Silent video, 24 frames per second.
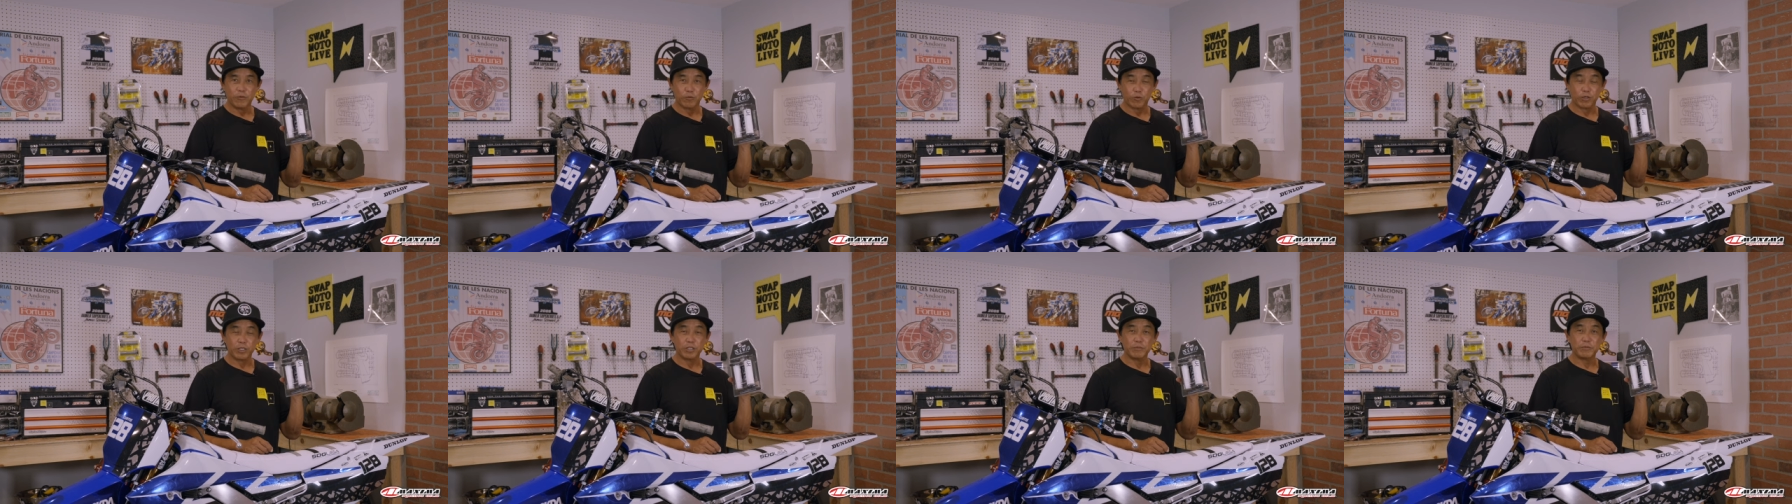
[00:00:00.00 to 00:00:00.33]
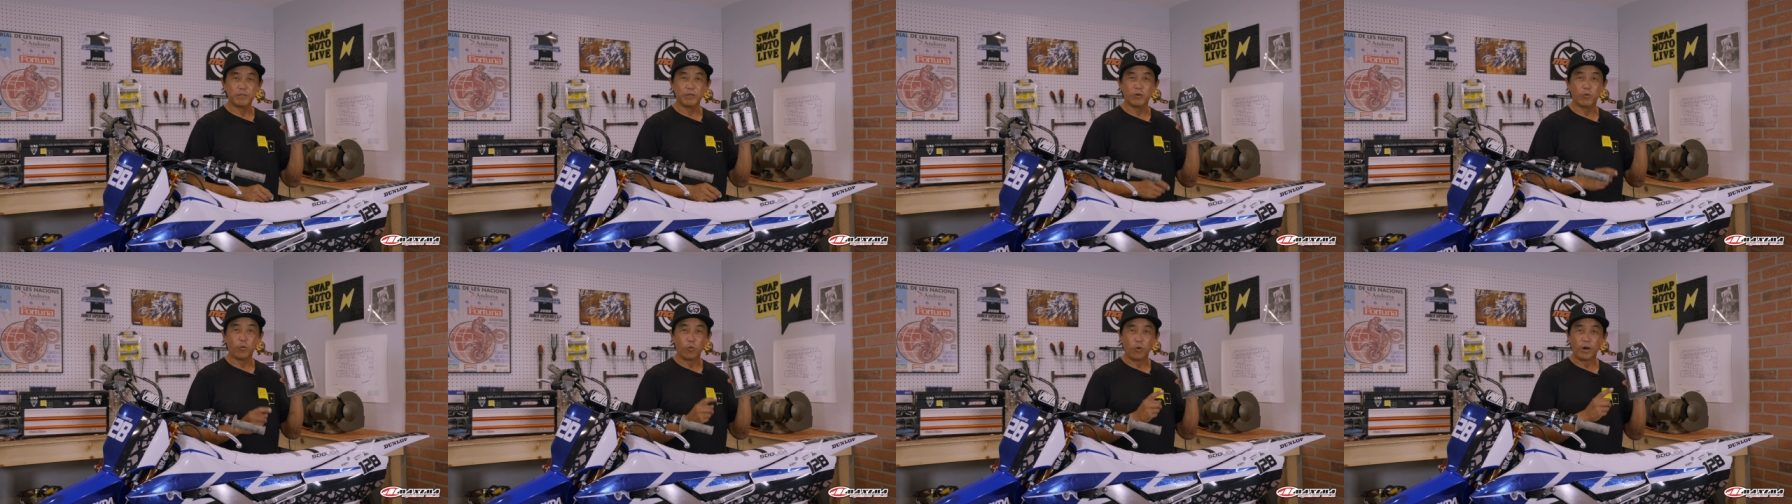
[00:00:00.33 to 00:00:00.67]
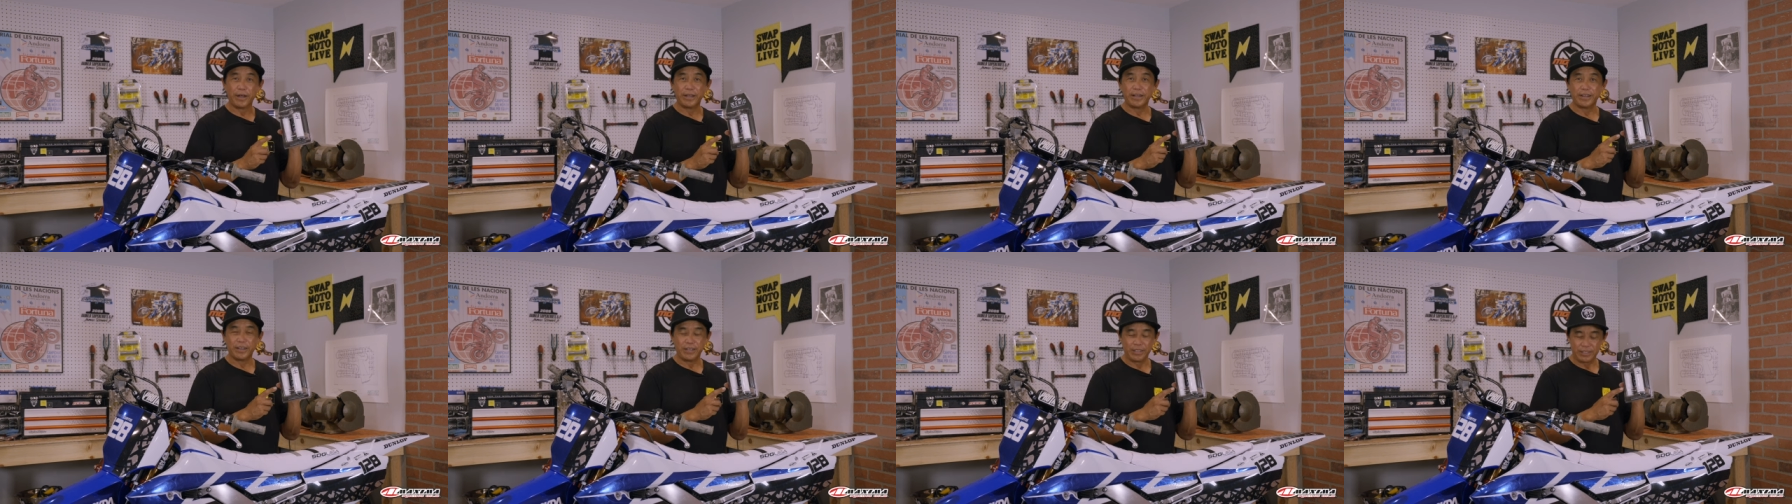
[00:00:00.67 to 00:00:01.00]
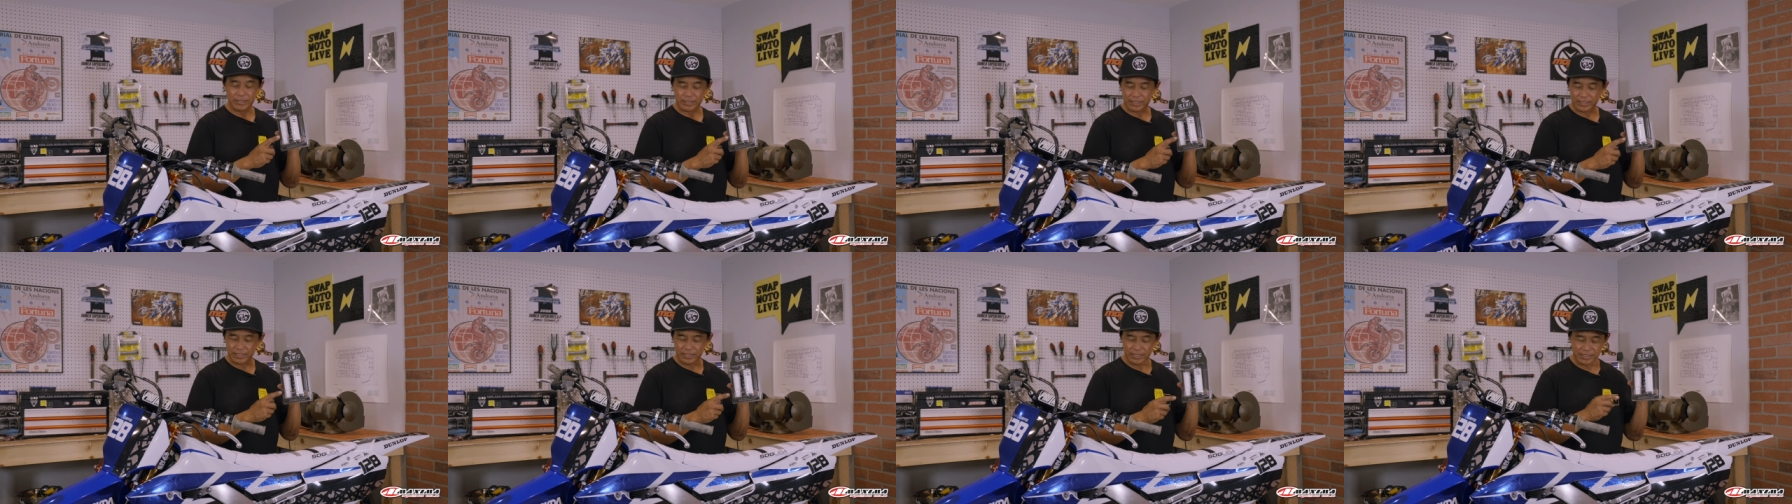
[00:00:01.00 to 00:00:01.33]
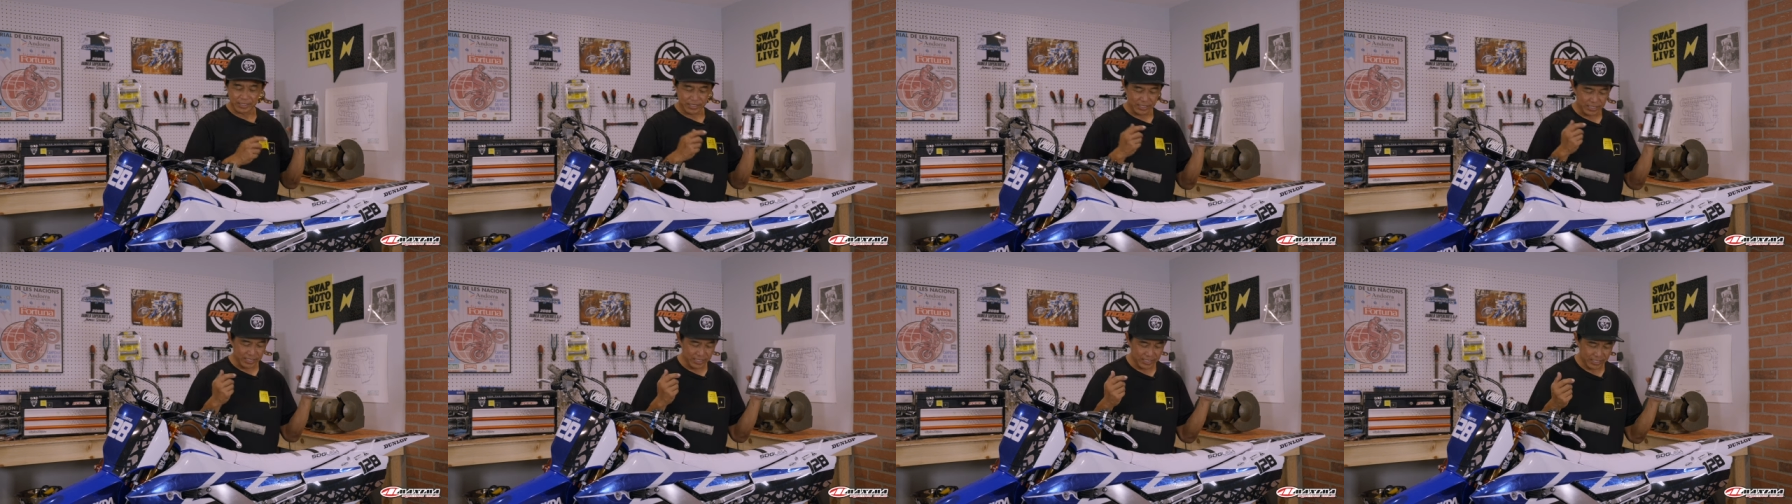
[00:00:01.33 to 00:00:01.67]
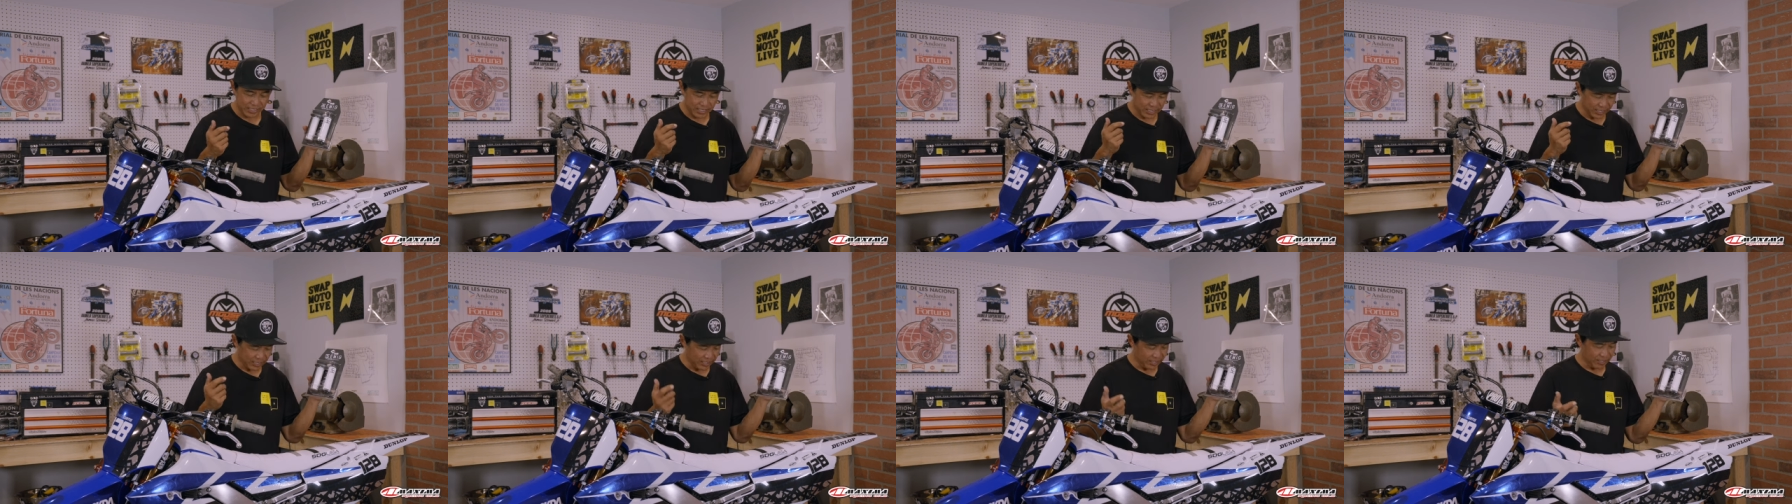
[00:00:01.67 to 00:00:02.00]
we're gonna put white on because
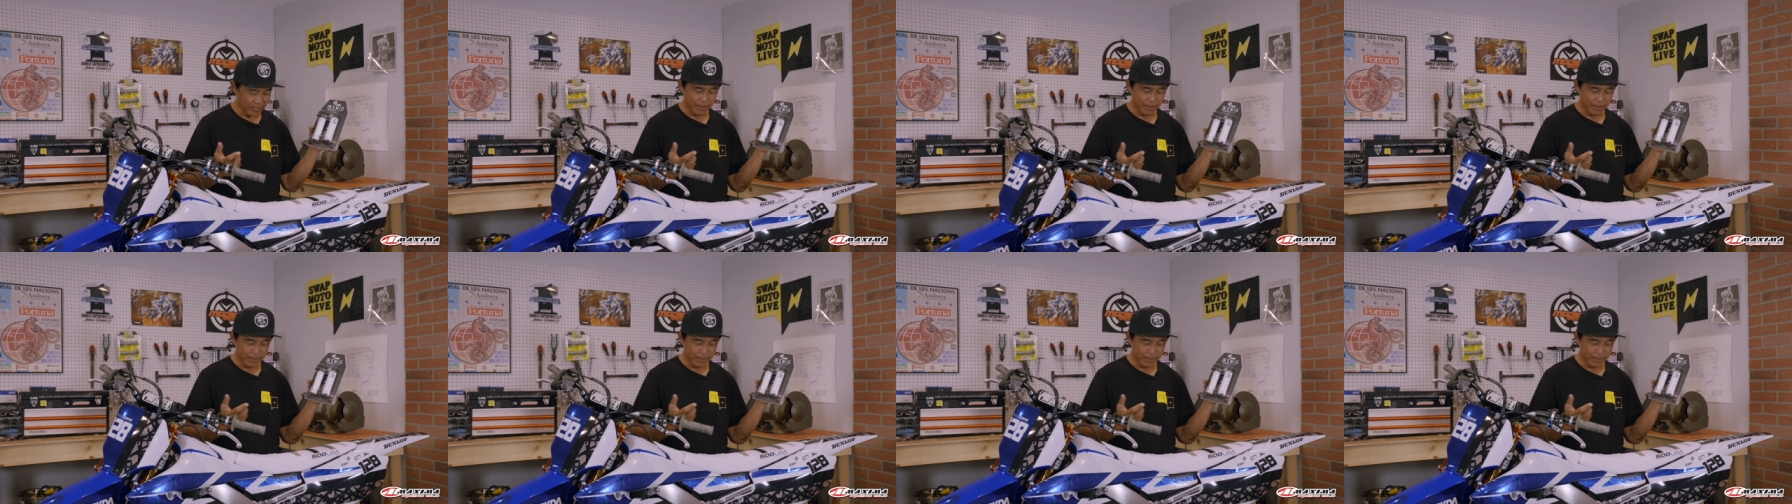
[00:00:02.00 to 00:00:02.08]
this